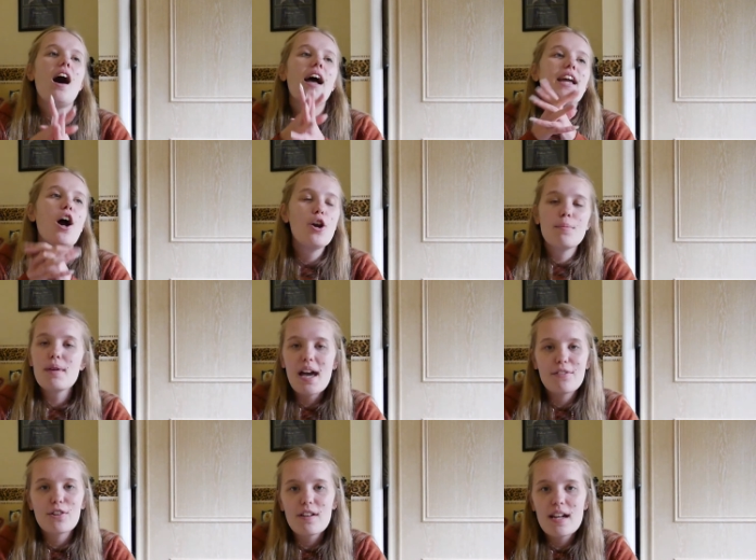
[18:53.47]
I hope you
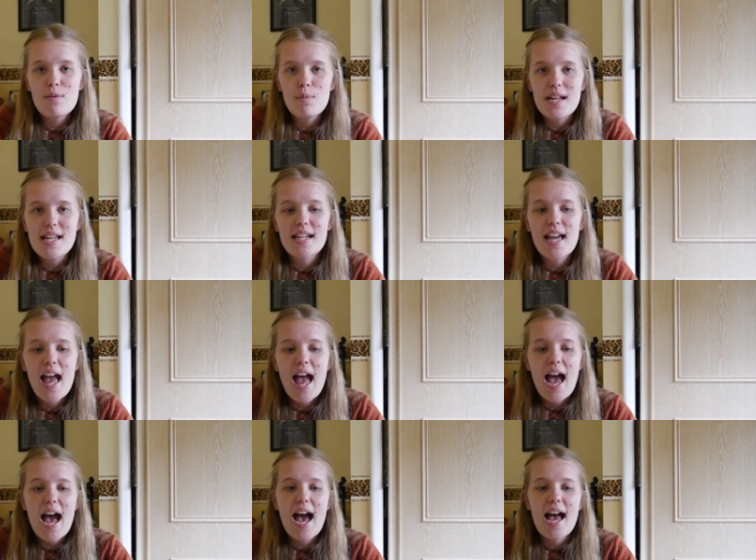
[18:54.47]
have a great week
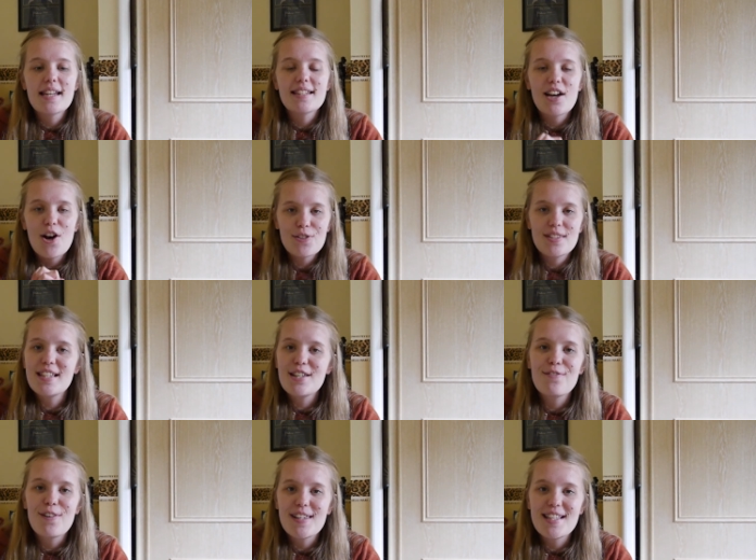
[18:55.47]
and I'll see
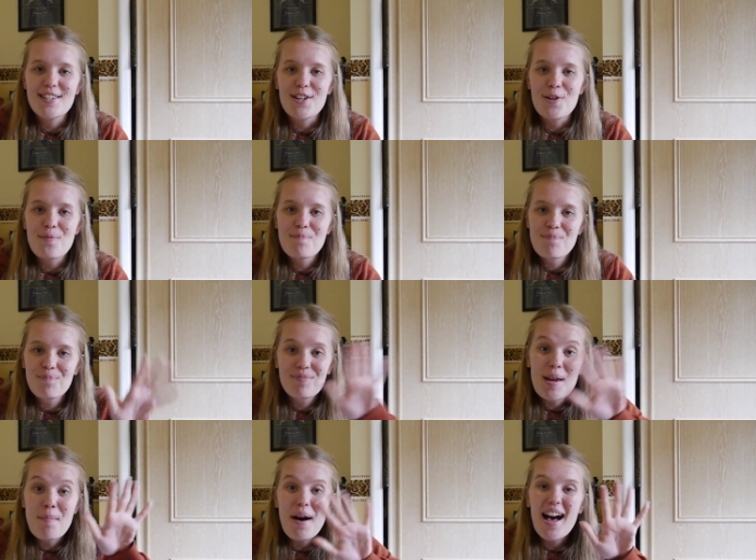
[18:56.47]
you very soon.
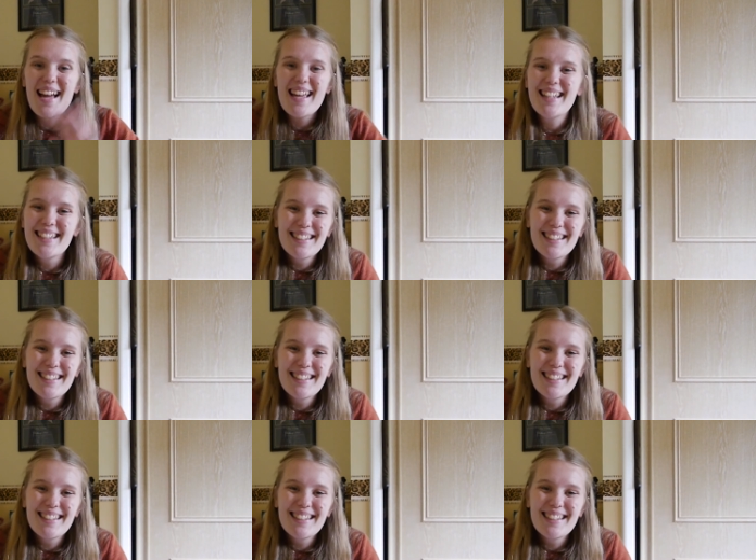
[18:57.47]
Bye!